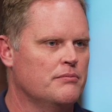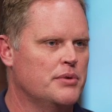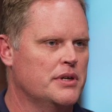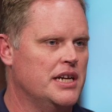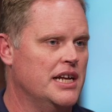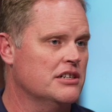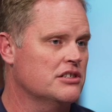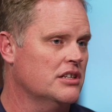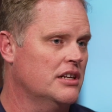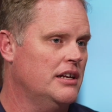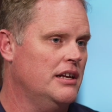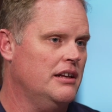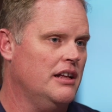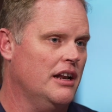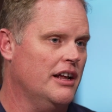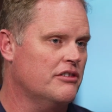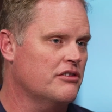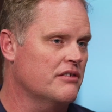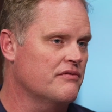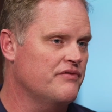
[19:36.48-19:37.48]
potentially
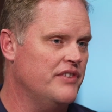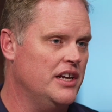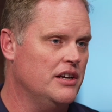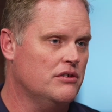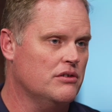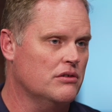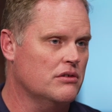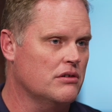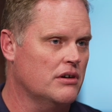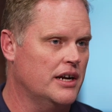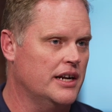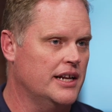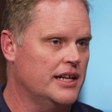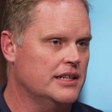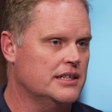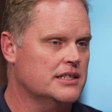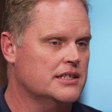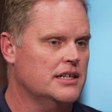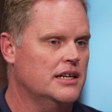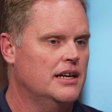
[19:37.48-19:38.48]
electric vehicle
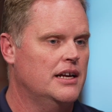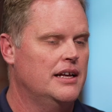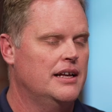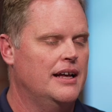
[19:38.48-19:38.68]
credits,